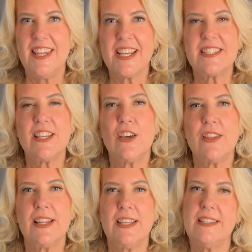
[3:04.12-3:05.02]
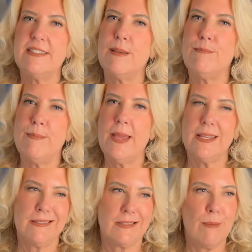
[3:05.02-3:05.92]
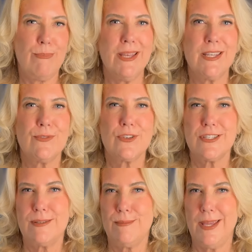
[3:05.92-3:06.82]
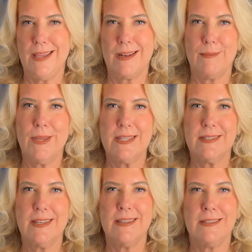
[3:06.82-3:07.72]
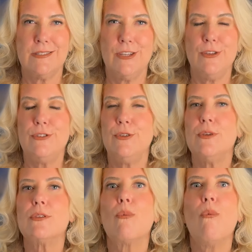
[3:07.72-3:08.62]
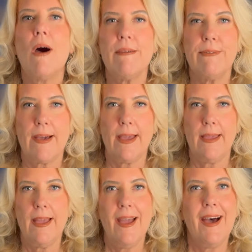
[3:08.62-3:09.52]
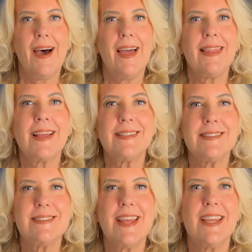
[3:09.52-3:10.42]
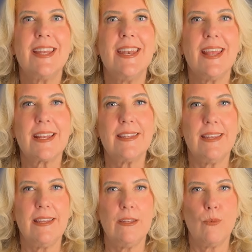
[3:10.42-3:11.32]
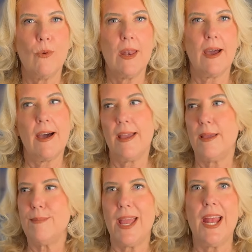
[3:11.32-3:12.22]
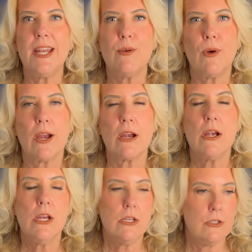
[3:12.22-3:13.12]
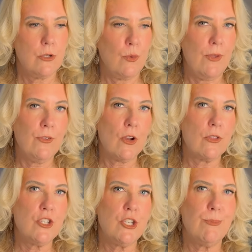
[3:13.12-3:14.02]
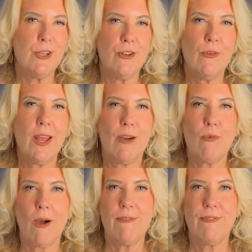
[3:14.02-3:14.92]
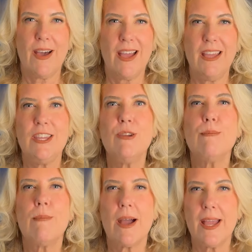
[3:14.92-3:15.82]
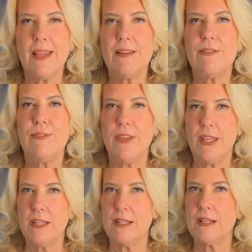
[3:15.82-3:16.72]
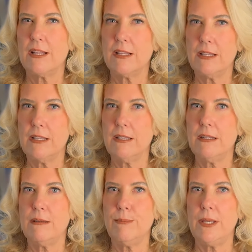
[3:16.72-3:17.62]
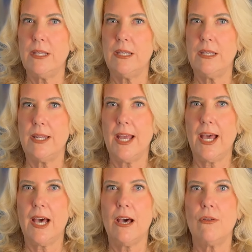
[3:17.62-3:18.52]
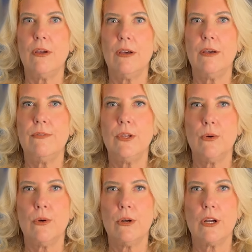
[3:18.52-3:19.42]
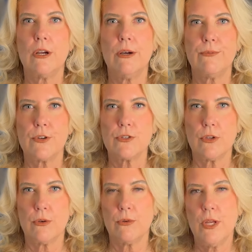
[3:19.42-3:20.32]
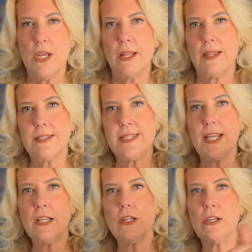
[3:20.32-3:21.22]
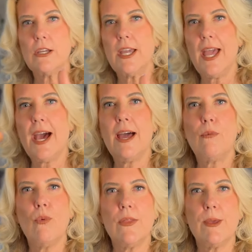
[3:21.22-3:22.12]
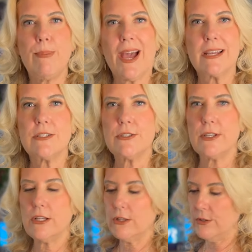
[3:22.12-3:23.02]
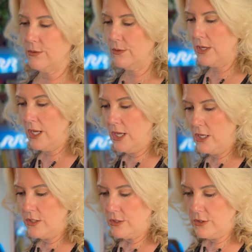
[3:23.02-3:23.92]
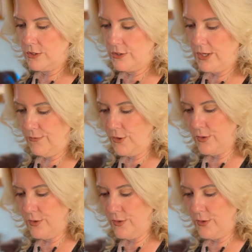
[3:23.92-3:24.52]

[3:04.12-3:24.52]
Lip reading: next thing on the list that makes a big difference to me, and I'm guessing does to you too, is Wi-Fi. I like to stay connected when I am anywhere. So if you're on the ship and you don't have Wi-Fi, you might feel a little bit out of your comfort zone. Let's take a look at what the packages include. If you